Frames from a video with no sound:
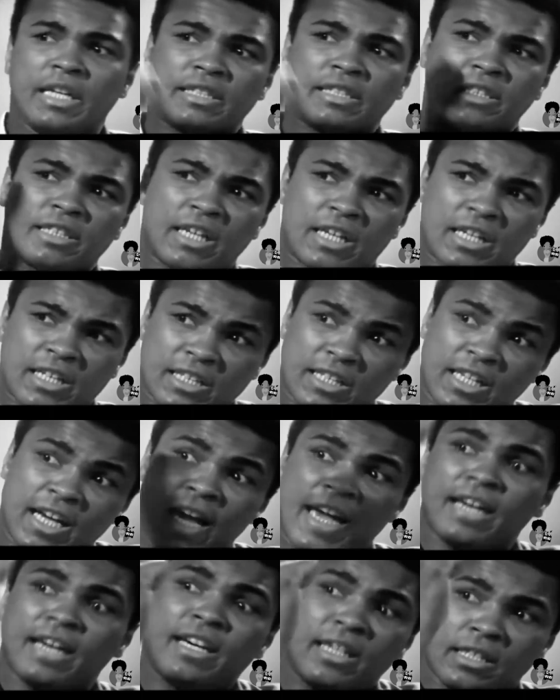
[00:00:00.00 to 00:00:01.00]
and stuck a
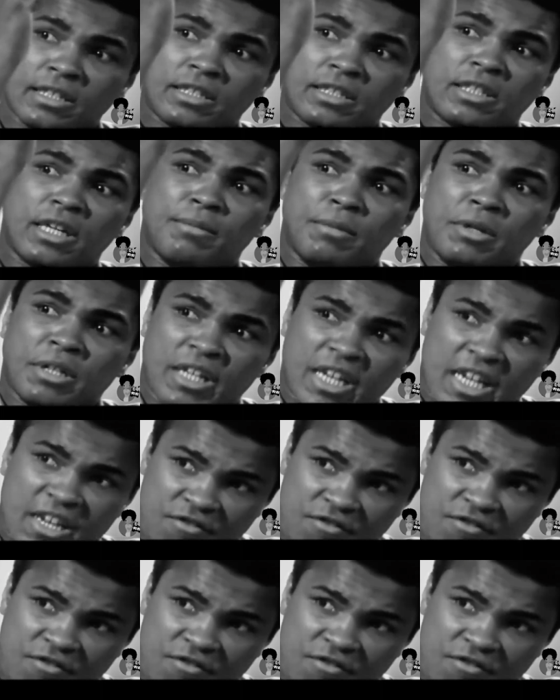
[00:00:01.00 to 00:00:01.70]
dagger in the stomach